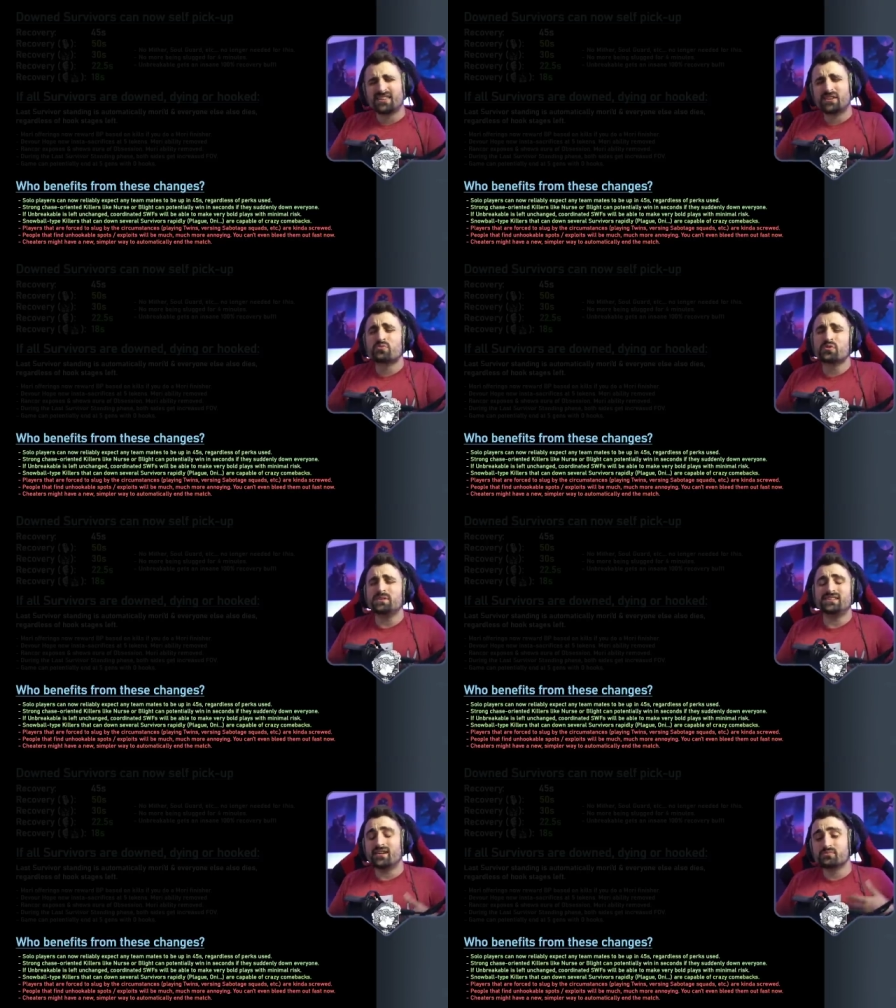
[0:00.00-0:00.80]
There will
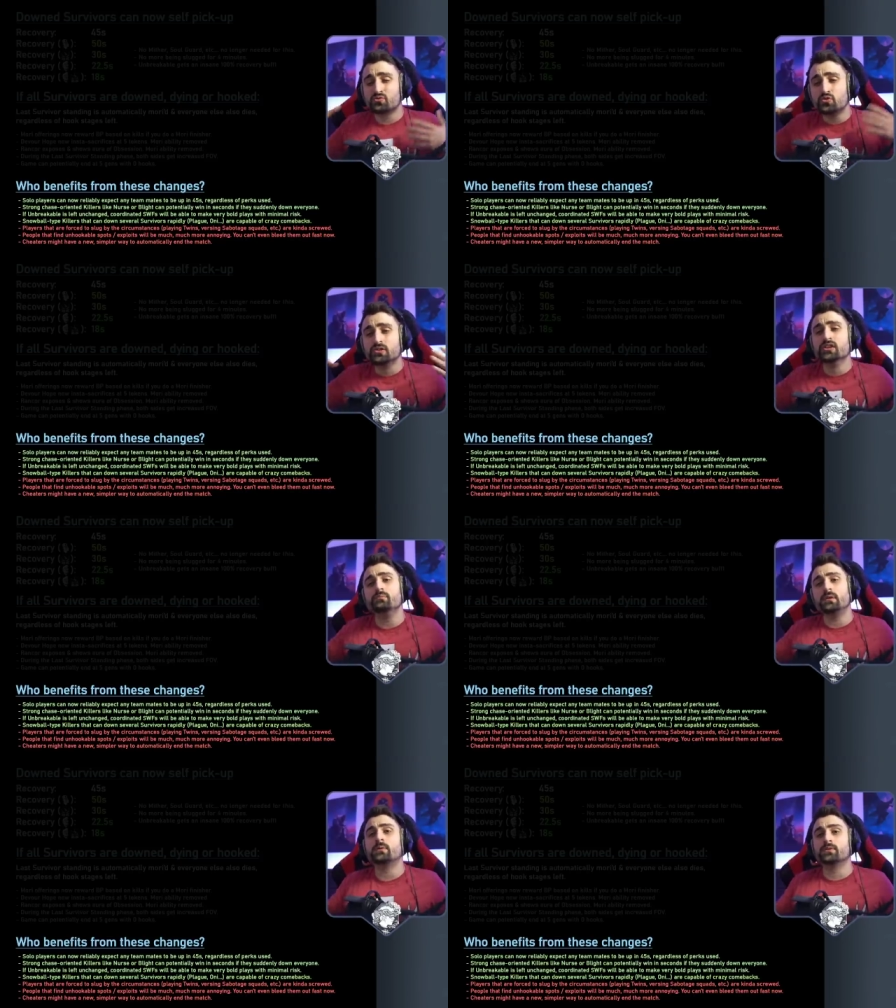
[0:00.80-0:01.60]
be times where you
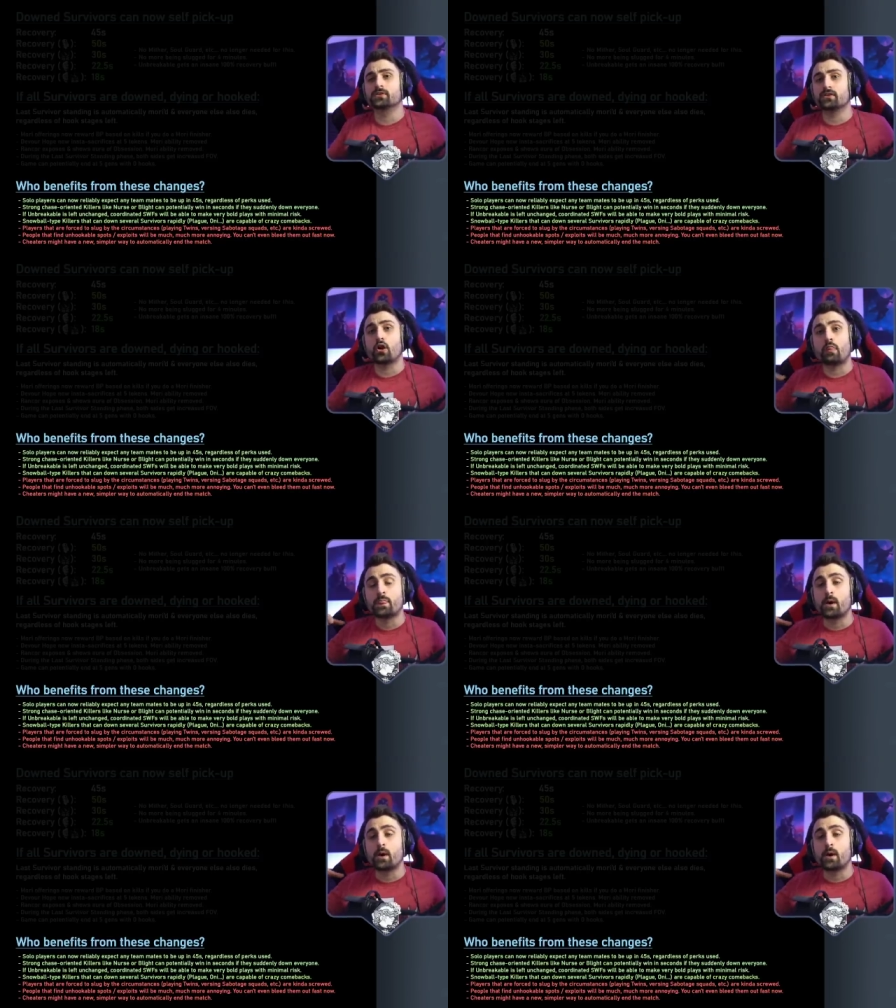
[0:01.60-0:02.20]
leave people on the ground,